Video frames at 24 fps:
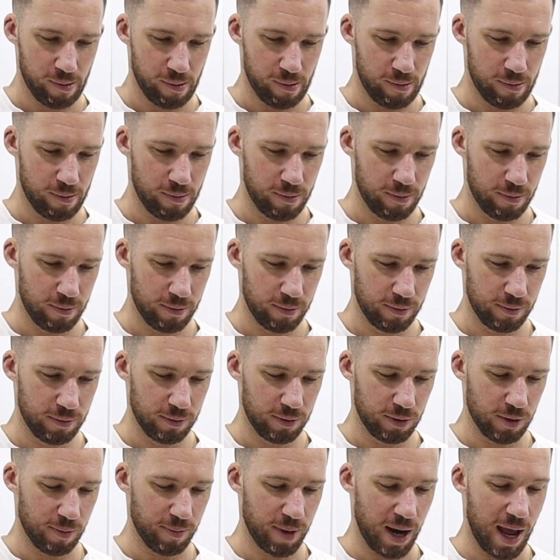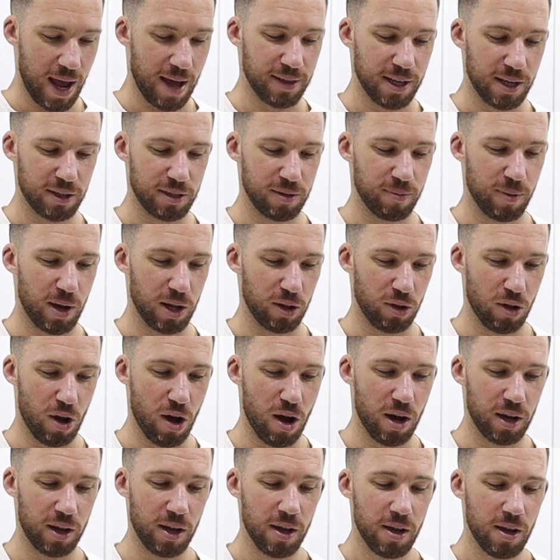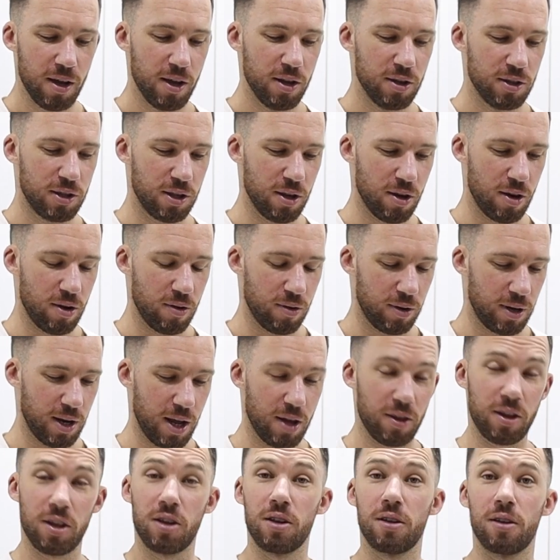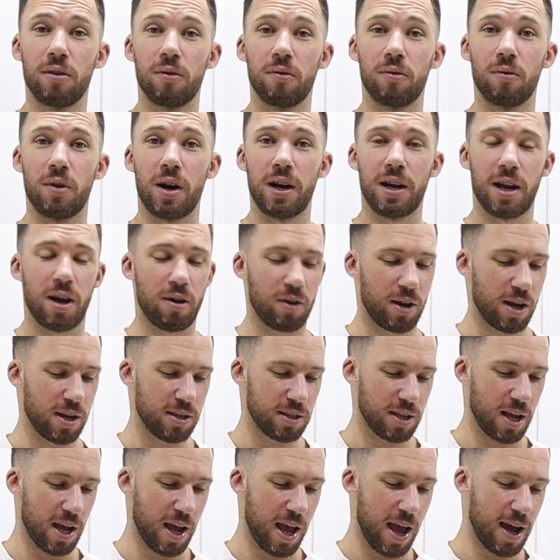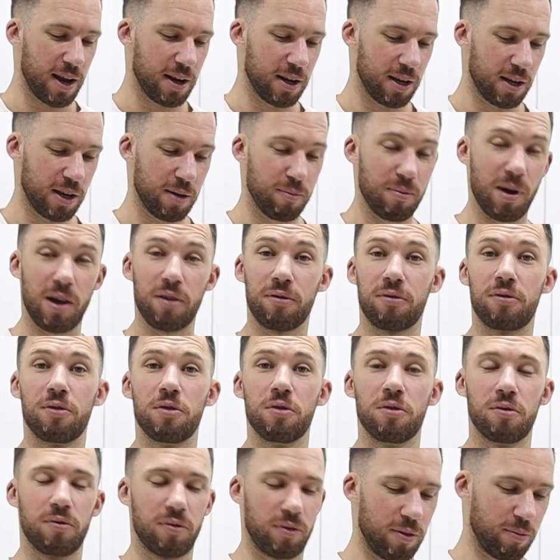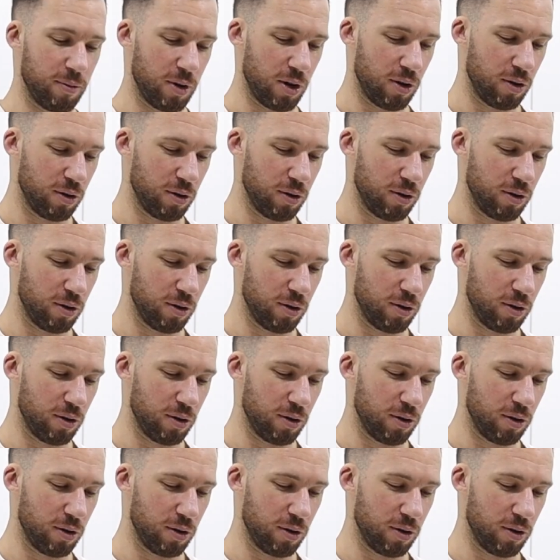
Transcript: fat. So I'm going to add that to my log. So now that right now, guys, I added in my food from